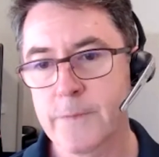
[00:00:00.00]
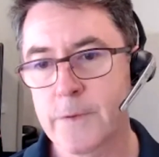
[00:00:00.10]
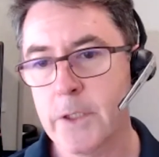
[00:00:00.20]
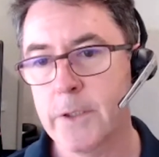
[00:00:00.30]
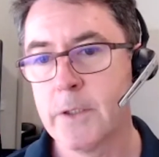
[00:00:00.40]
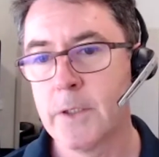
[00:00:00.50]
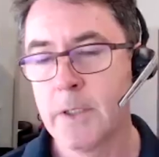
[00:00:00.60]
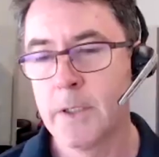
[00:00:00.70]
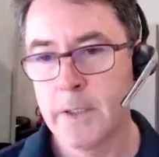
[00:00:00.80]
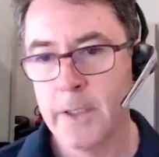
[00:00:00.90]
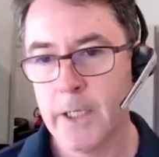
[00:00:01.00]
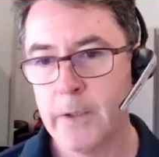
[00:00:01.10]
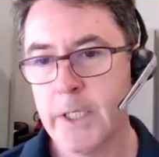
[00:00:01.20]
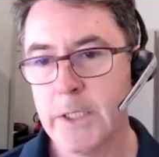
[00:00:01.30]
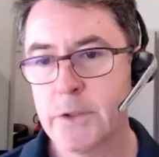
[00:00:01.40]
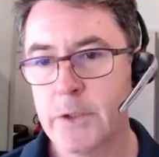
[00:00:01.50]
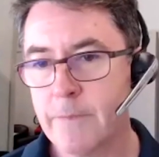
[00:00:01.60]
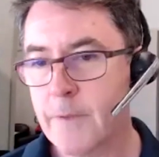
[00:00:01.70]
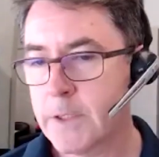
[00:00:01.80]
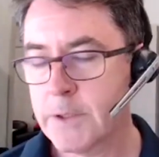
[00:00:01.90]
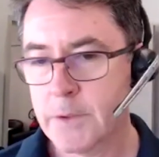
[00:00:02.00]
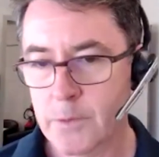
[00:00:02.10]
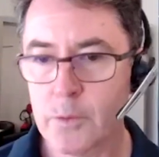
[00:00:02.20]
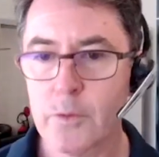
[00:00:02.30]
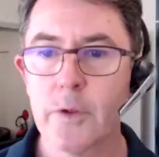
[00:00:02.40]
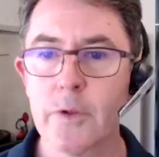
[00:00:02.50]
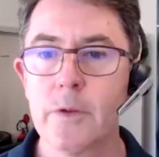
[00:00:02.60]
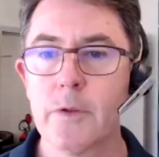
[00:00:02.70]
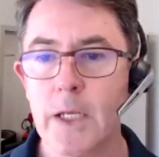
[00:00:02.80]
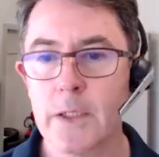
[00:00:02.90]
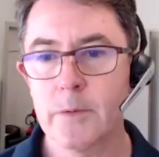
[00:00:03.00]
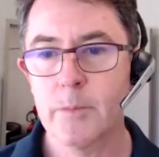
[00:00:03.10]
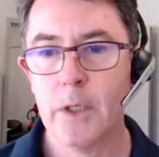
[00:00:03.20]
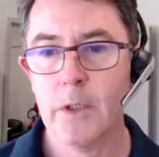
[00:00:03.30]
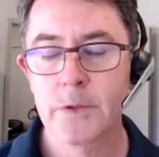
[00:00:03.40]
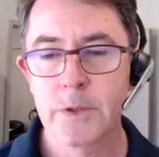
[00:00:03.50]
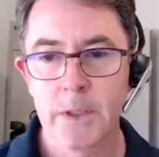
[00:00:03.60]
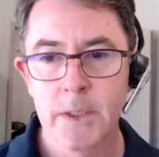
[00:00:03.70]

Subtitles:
So heritage surveys, just all the nuts and bolts